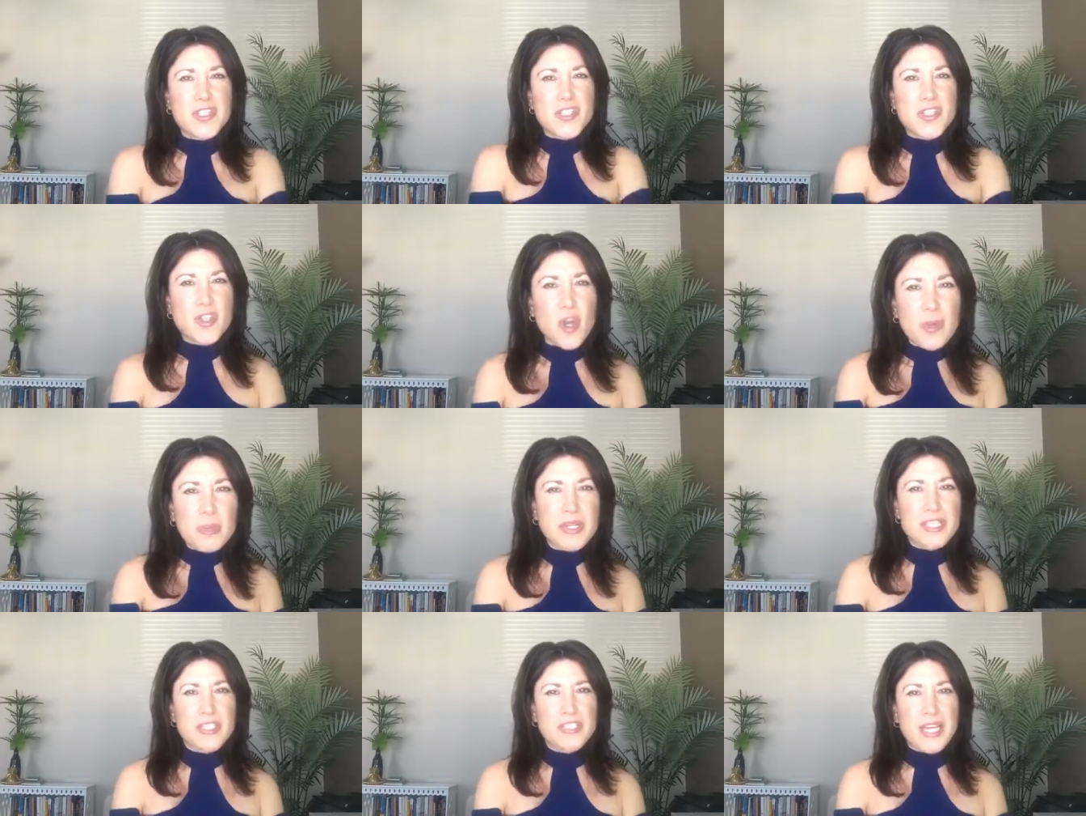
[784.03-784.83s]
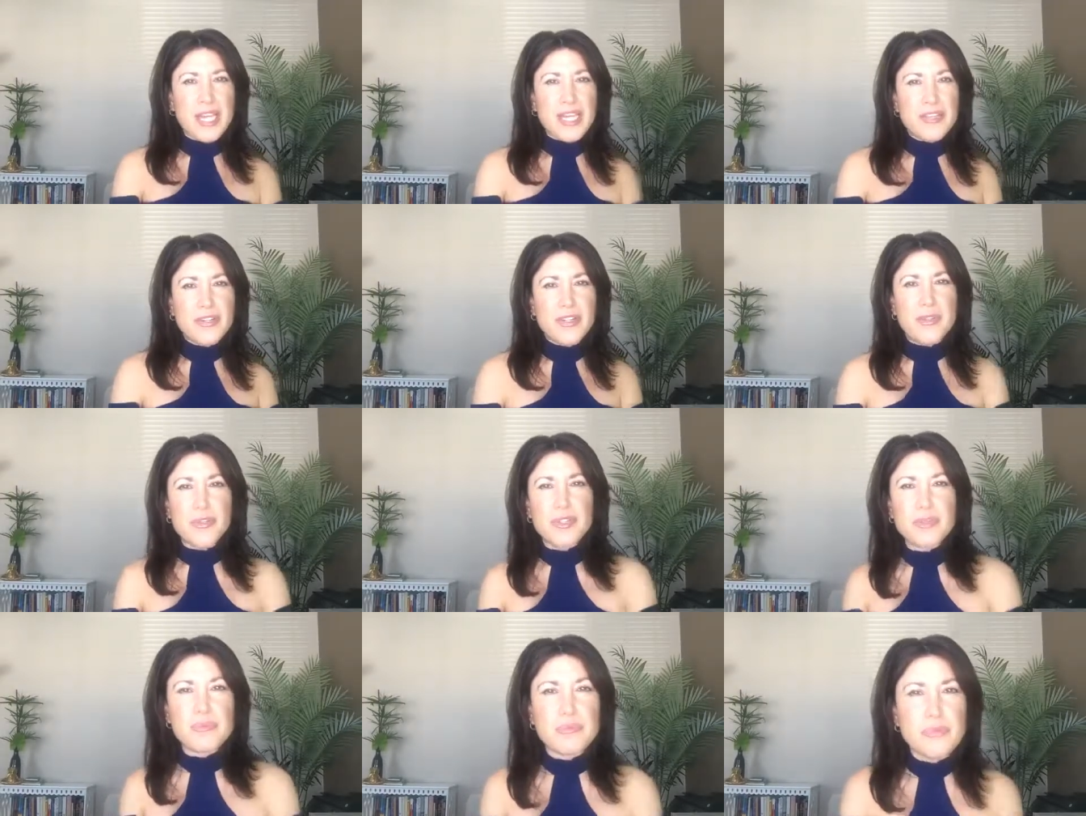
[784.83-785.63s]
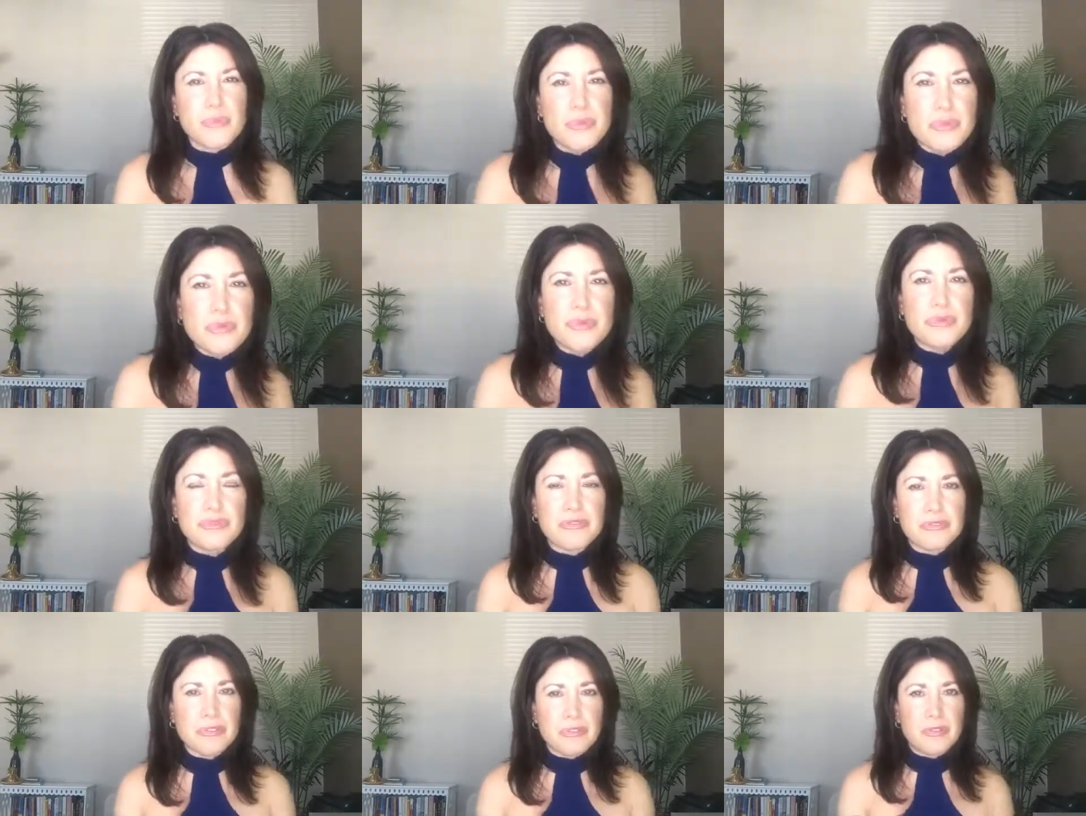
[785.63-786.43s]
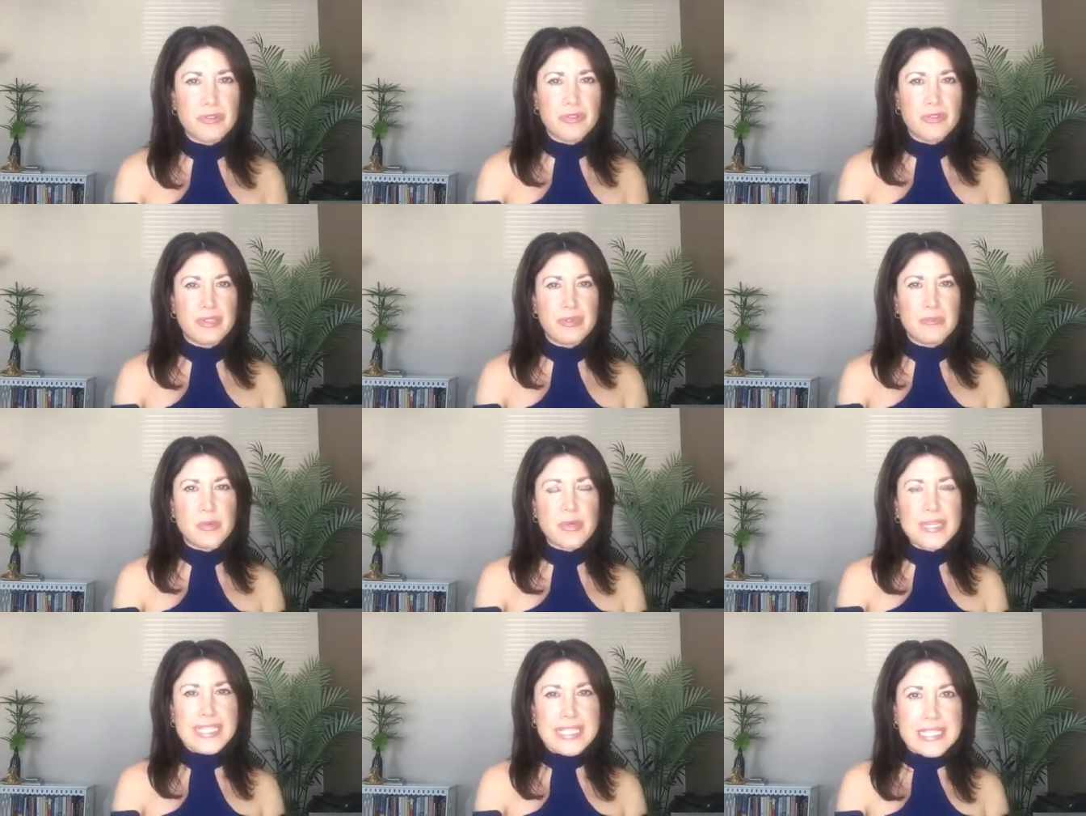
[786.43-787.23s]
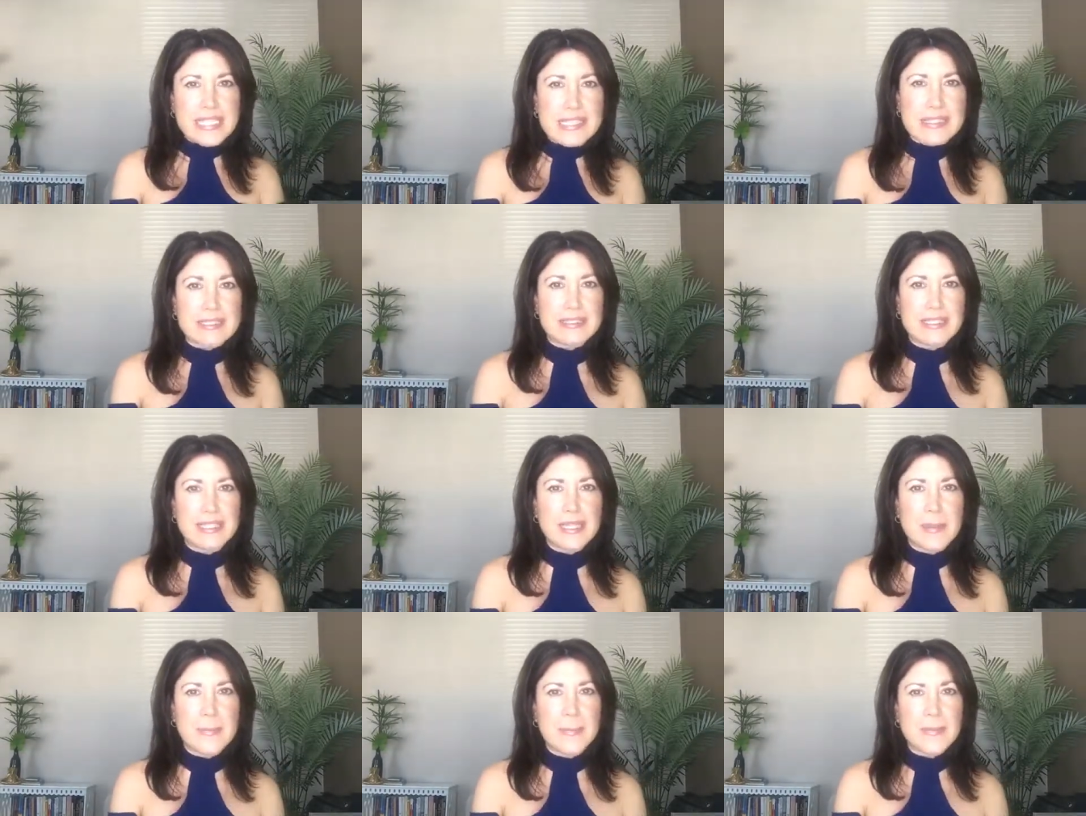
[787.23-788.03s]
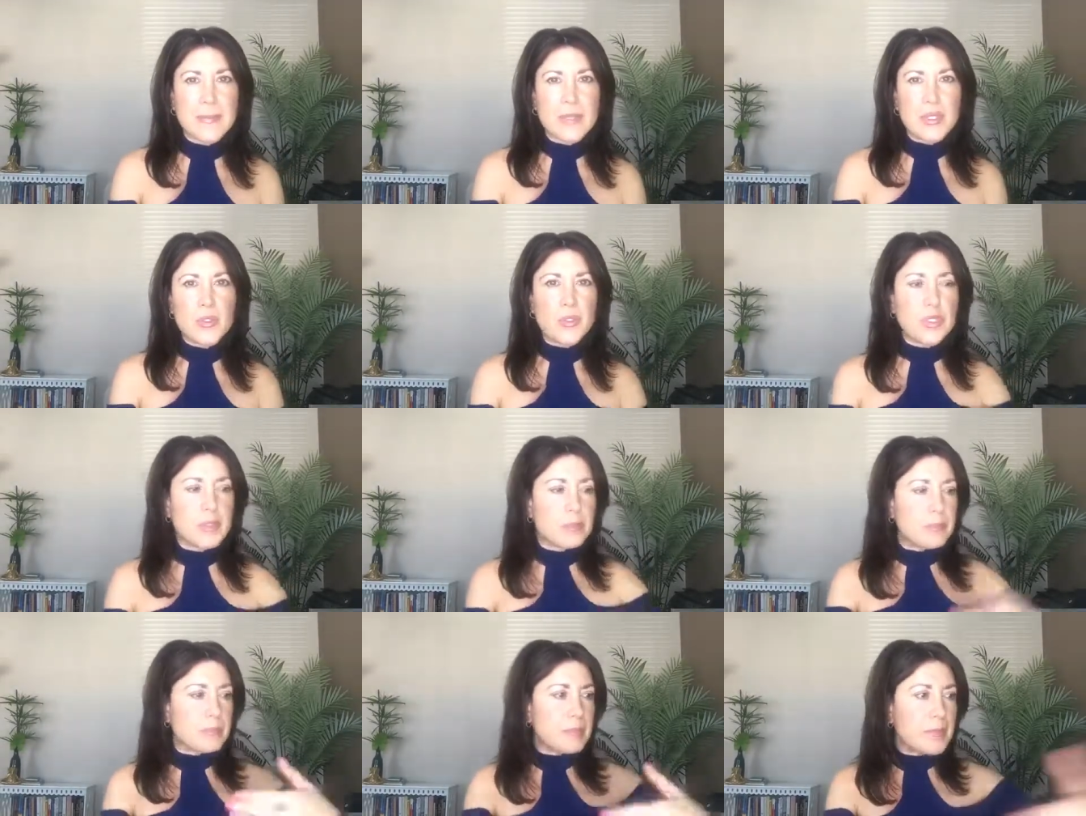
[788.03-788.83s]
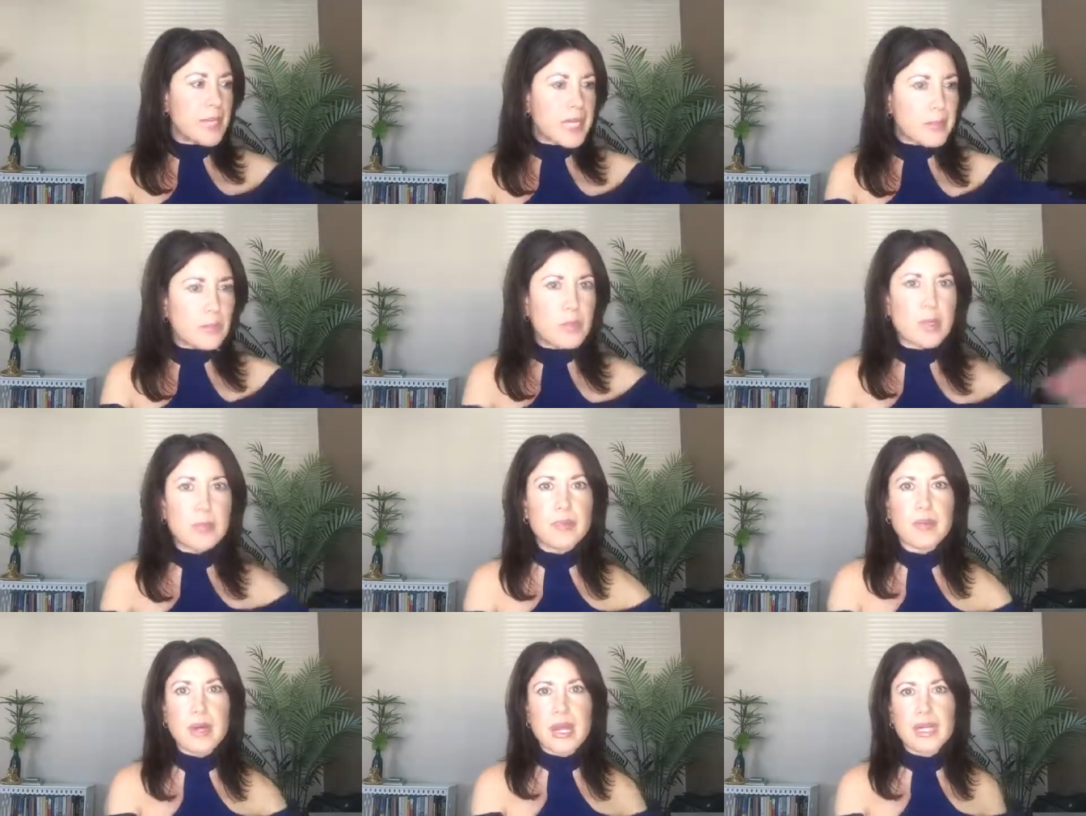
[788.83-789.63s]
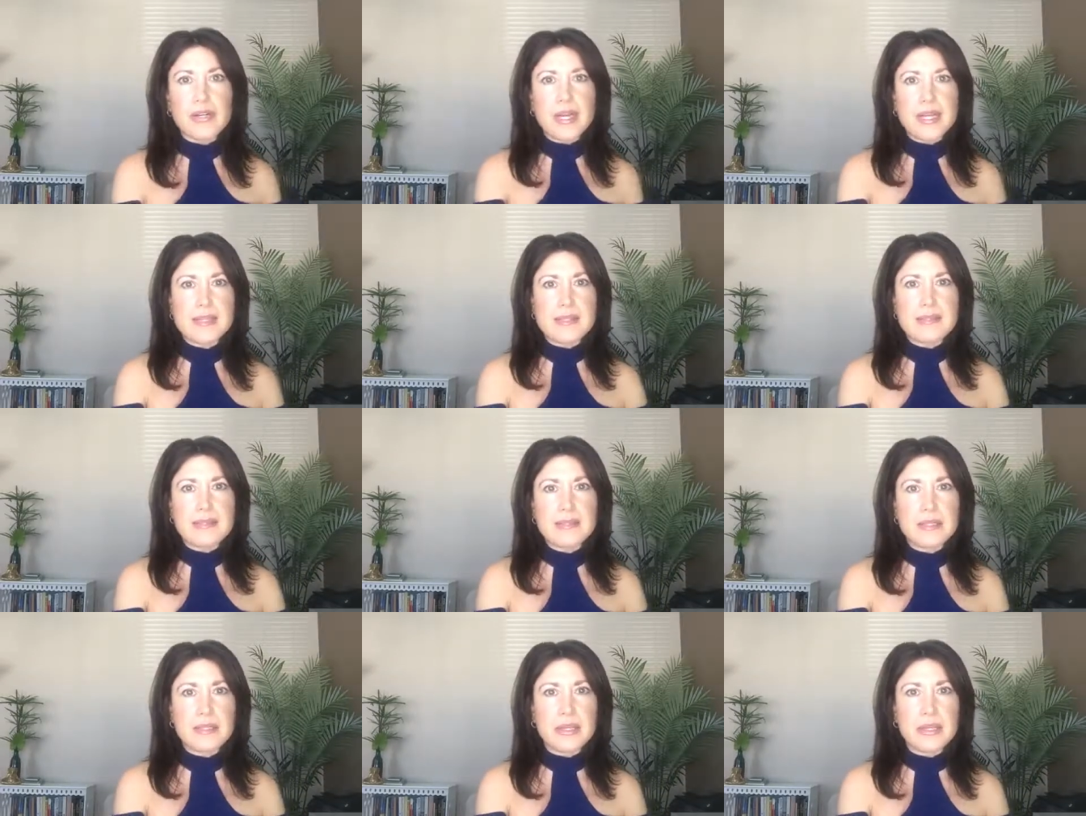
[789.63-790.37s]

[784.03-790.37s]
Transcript: so much lighter, and you can move more easily. You could make more progress,